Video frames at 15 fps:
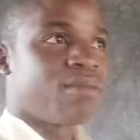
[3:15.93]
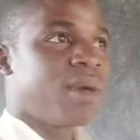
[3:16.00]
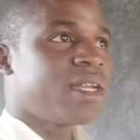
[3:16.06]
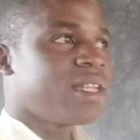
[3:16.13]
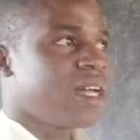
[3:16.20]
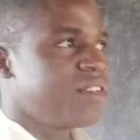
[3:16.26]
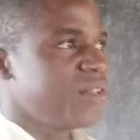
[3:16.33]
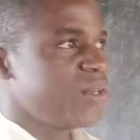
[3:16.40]
But
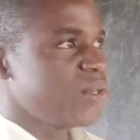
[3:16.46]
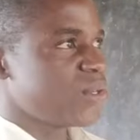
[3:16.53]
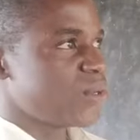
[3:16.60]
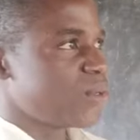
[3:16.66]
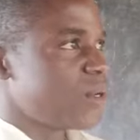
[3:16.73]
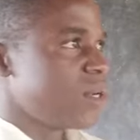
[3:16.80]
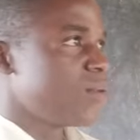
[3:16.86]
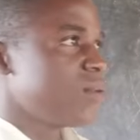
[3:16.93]
as
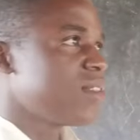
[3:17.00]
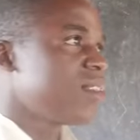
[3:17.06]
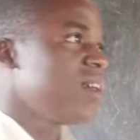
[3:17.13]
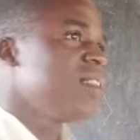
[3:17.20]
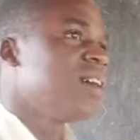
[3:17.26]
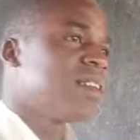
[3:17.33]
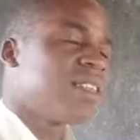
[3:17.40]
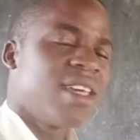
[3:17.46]
usual, we say
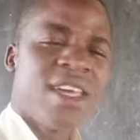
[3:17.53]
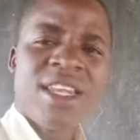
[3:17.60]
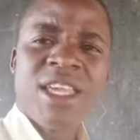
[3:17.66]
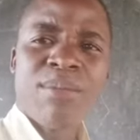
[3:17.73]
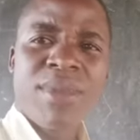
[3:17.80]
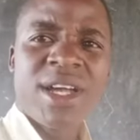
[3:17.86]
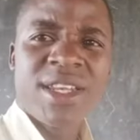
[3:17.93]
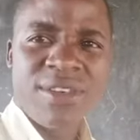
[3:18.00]
that any
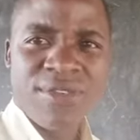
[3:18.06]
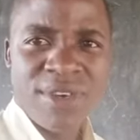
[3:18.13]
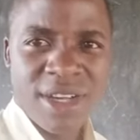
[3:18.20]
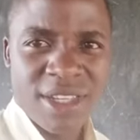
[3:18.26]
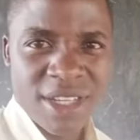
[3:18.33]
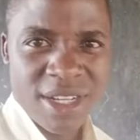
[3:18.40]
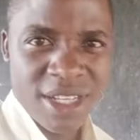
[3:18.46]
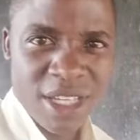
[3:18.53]

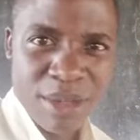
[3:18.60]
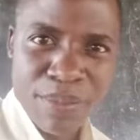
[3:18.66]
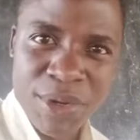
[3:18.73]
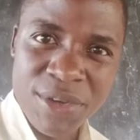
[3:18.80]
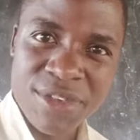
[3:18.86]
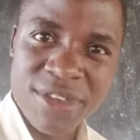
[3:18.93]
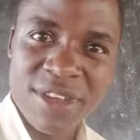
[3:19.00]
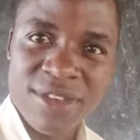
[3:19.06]
manufacturing
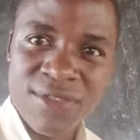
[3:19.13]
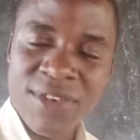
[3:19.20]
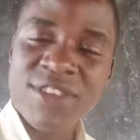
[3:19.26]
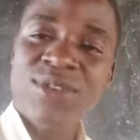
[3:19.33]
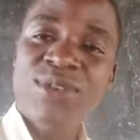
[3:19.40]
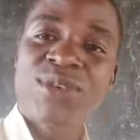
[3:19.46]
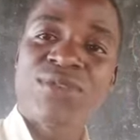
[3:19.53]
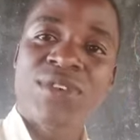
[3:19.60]
process,
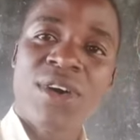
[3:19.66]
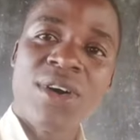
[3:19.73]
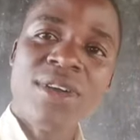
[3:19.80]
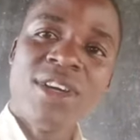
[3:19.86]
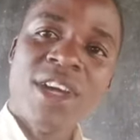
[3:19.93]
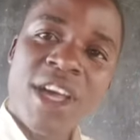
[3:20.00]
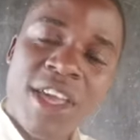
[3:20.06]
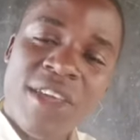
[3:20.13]
first of
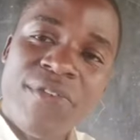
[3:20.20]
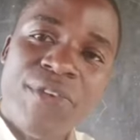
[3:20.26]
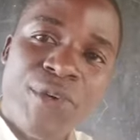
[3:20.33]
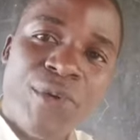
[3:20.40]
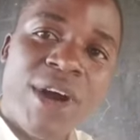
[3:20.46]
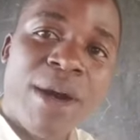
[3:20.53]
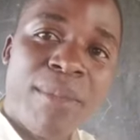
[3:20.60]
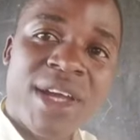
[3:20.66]
all, if
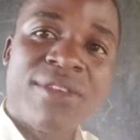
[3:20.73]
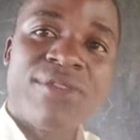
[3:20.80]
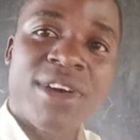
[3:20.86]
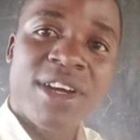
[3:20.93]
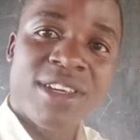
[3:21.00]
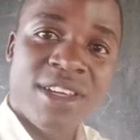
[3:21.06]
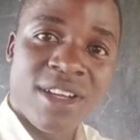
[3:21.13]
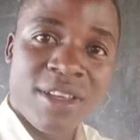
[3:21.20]
you are
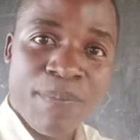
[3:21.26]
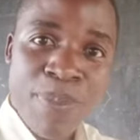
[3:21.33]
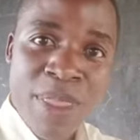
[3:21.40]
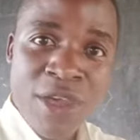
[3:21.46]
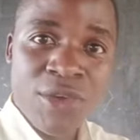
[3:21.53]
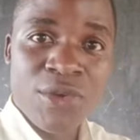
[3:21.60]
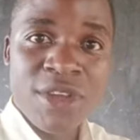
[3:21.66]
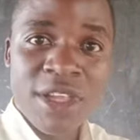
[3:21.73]
manufacturing,
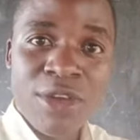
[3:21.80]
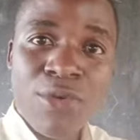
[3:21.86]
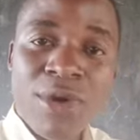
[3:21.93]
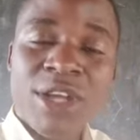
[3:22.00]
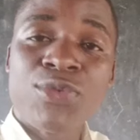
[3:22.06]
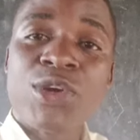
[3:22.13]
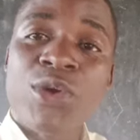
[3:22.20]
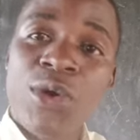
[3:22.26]
you need
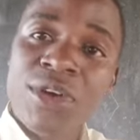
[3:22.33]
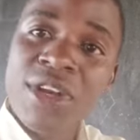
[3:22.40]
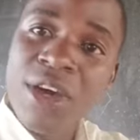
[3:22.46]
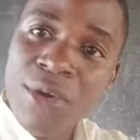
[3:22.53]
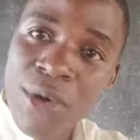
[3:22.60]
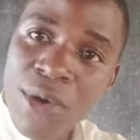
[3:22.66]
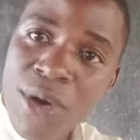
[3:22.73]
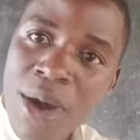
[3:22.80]
what we call the
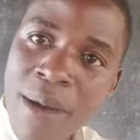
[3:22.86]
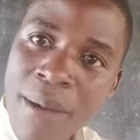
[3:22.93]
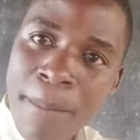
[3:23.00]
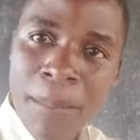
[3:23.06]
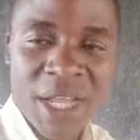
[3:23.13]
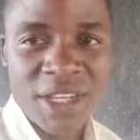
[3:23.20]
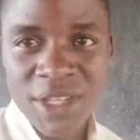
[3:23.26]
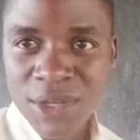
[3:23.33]
raw
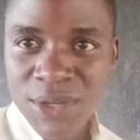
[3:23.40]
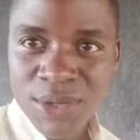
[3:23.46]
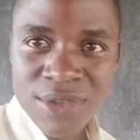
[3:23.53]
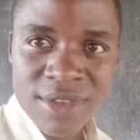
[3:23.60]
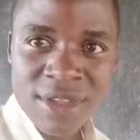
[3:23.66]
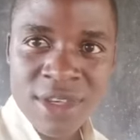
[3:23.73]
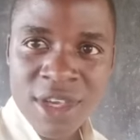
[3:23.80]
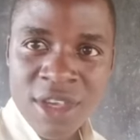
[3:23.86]

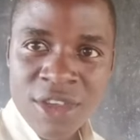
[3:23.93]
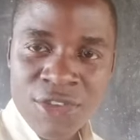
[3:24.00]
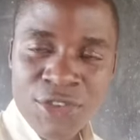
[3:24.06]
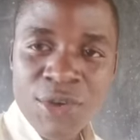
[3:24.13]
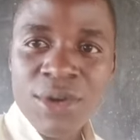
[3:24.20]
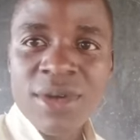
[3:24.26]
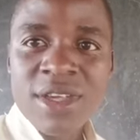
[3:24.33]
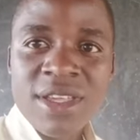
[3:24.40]
materials.
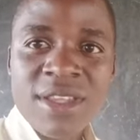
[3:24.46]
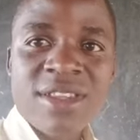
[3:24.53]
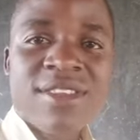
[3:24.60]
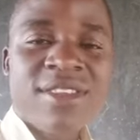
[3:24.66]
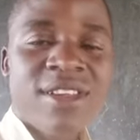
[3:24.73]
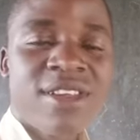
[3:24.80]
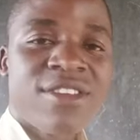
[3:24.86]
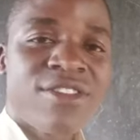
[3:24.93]
So in
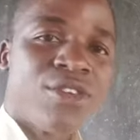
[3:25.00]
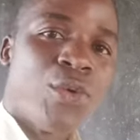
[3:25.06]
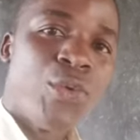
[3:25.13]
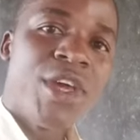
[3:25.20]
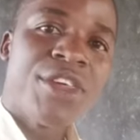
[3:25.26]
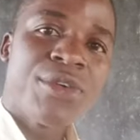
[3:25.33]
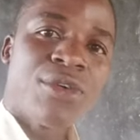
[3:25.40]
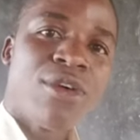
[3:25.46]
this case,
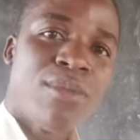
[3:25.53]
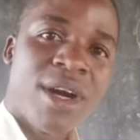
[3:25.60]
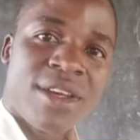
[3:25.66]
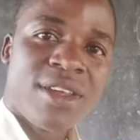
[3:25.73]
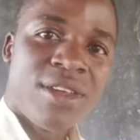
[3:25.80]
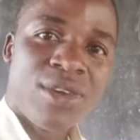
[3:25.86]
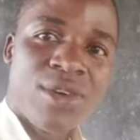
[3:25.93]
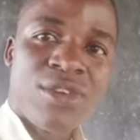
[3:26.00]
which raw
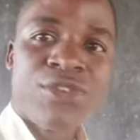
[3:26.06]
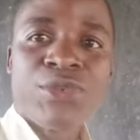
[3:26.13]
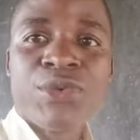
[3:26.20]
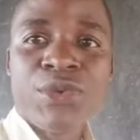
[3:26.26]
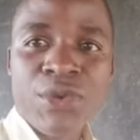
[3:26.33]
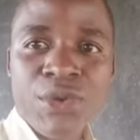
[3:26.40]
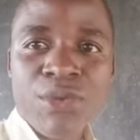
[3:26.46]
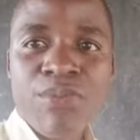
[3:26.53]
materials
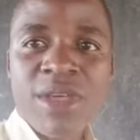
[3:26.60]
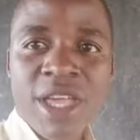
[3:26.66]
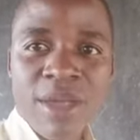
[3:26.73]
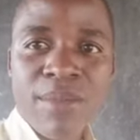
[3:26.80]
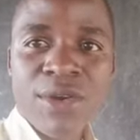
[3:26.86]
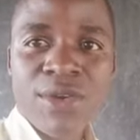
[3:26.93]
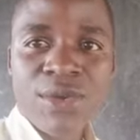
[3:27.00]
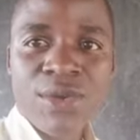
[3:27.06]
will you be
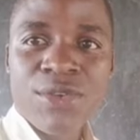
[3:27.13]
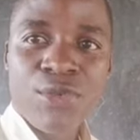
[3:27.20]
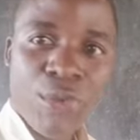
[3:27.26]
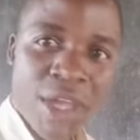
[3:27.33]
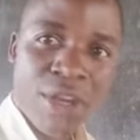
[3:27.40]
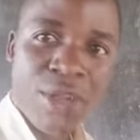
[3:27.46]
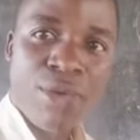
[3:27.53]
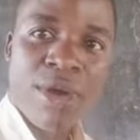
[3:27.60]
able to use
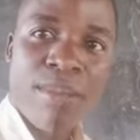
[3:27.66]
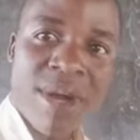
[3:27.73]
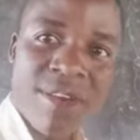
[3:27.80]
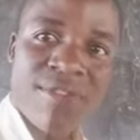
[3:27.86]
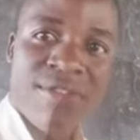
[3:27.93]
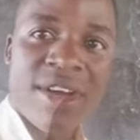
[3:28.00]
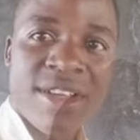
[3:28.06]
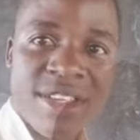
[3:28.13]
when you are
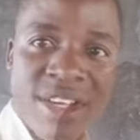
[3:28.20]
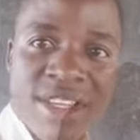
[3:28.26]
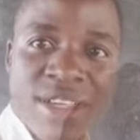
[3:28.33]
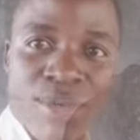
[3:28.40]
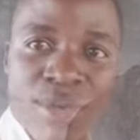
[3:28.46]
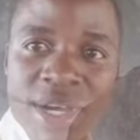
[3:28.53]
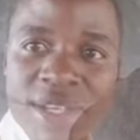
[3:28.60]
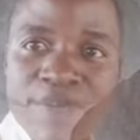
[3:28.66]

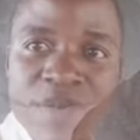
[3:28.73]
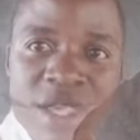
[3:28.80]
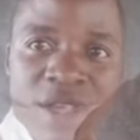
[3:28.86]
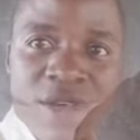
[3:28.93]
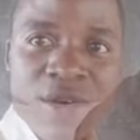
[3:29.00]
manufacturing what?